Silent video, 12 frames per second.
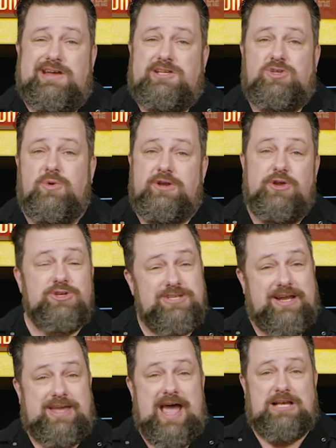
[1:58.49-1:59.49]
So when you're using
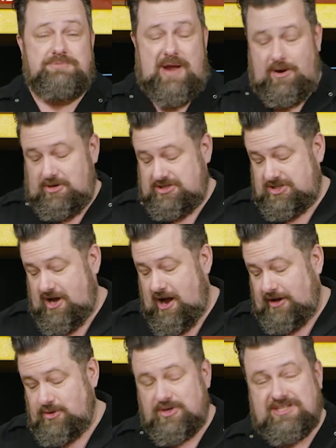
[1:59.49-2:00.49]
a gas-powered
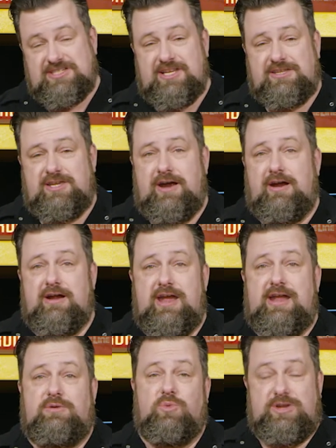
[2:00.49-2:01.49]
saw, you can sit there
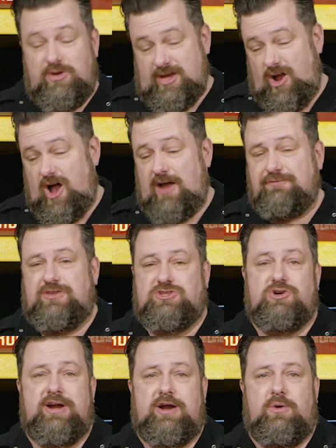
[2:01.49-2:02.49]
and when you get off the
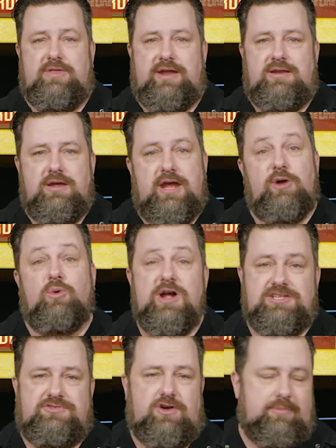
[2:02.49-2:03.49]
trigger with it, it
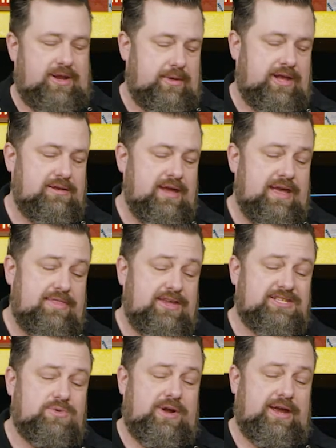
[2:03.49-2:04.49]
runs for a minute.
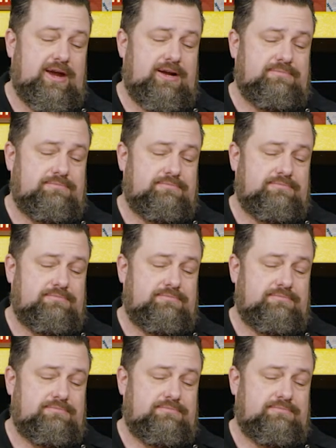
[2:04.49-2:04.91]
This one here,